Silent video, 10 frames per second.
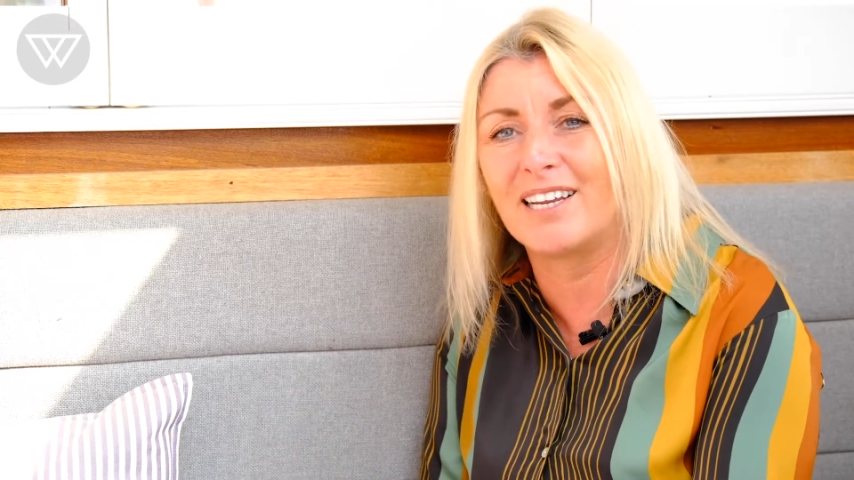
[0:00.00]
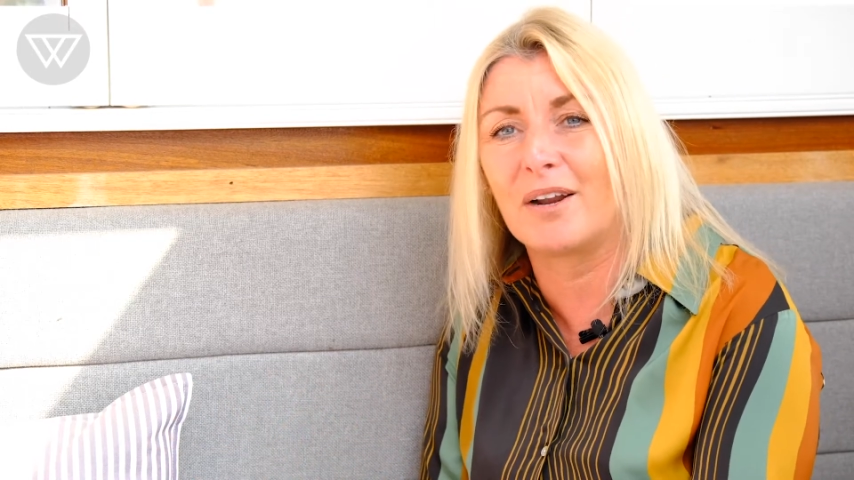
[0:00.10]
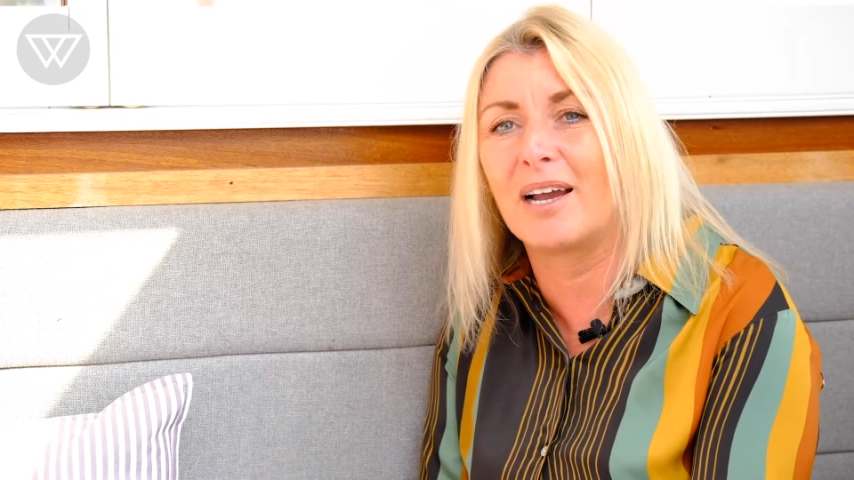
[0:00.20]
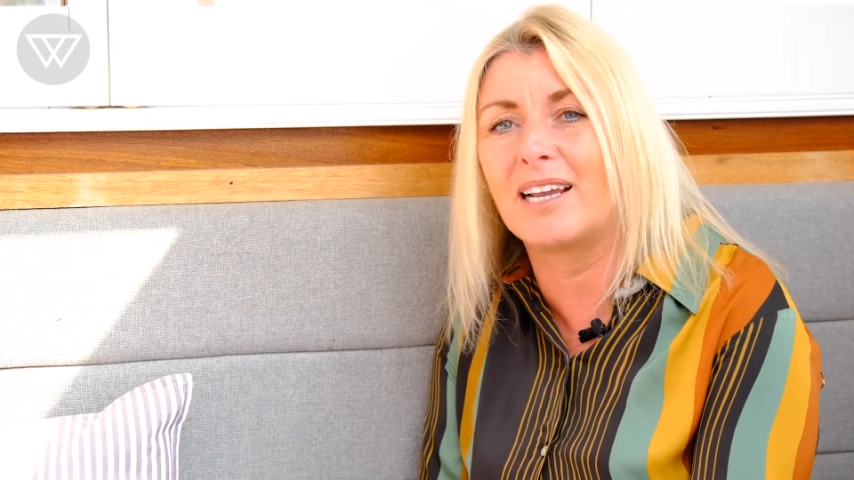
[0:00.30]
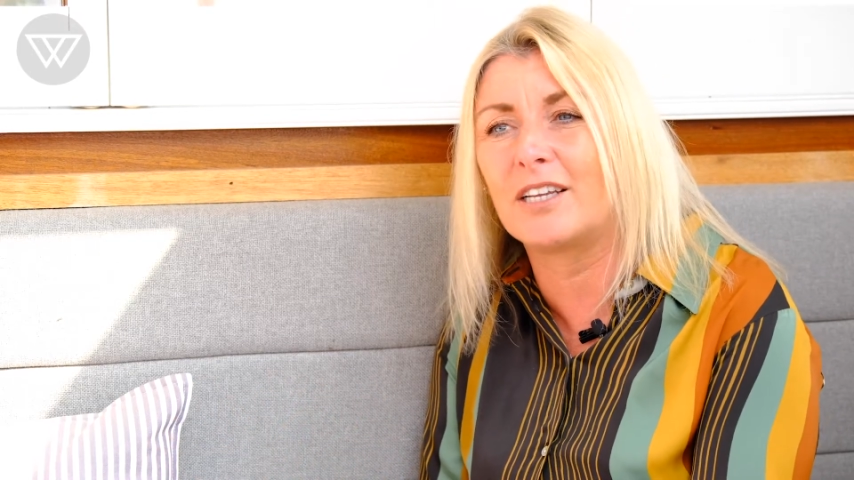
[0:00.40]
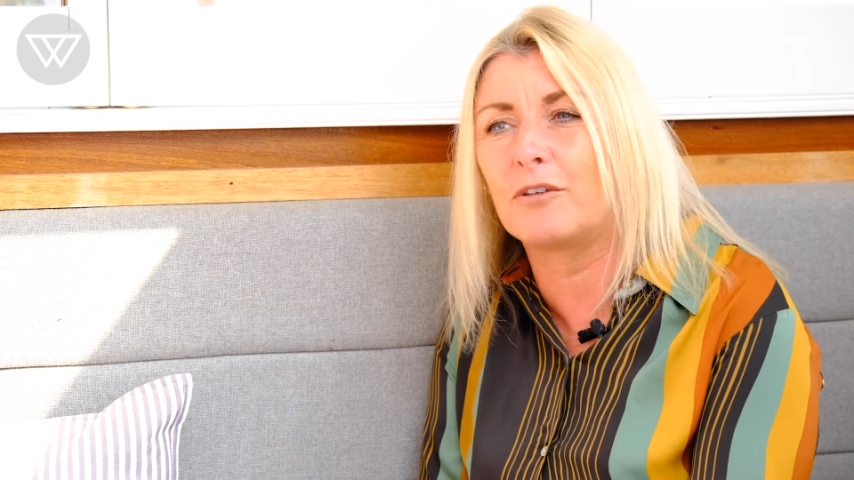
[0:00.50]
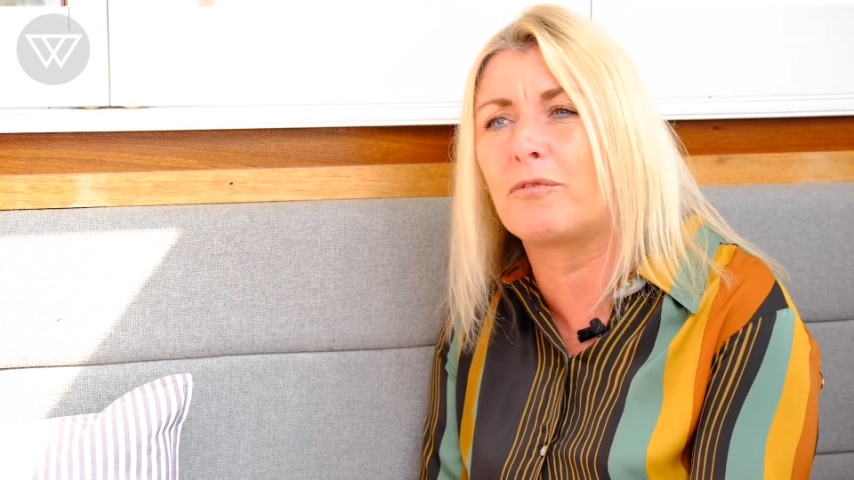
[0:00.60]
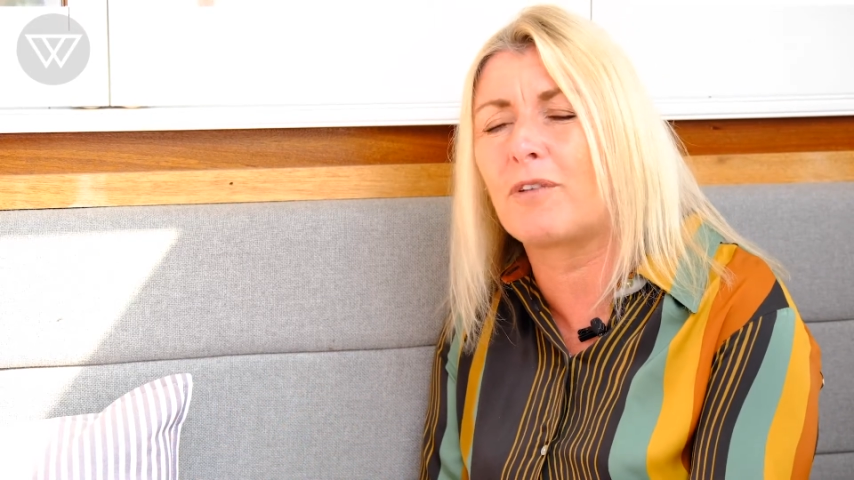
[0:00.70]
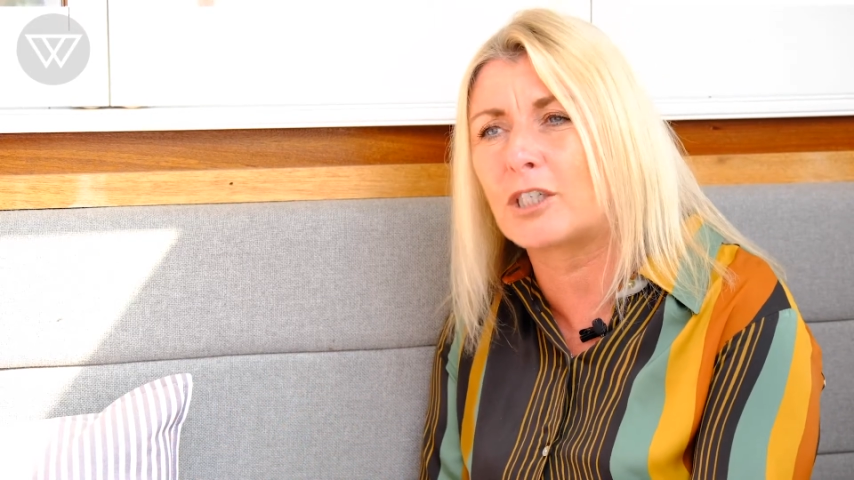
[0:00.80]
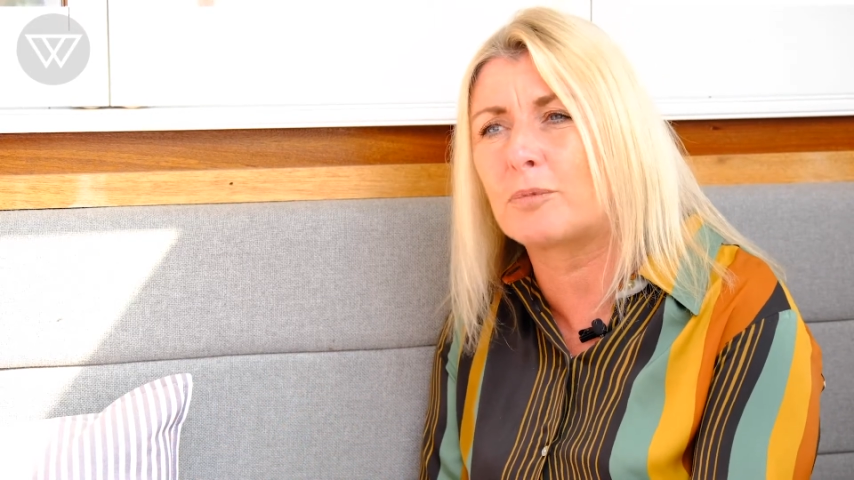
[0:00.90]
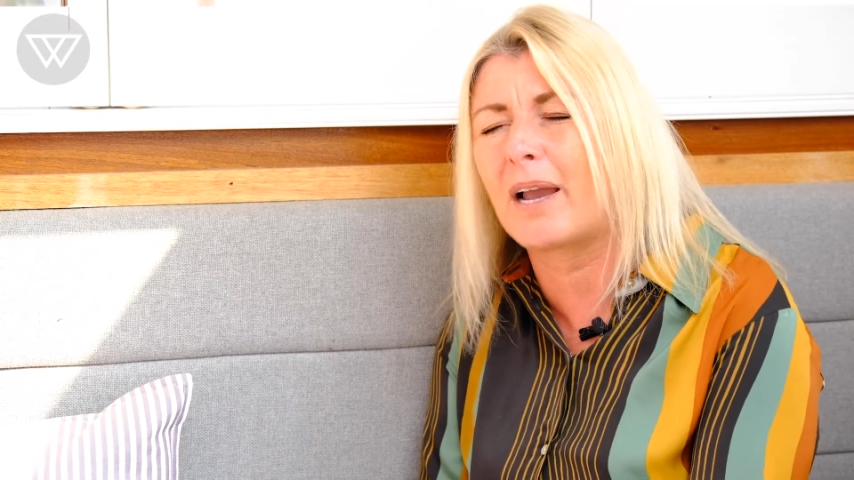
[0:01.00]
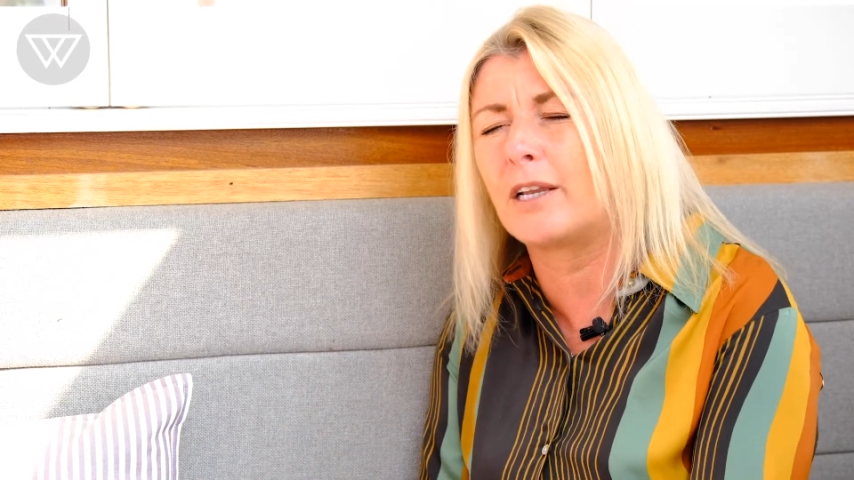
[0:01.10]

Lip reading: You flash back,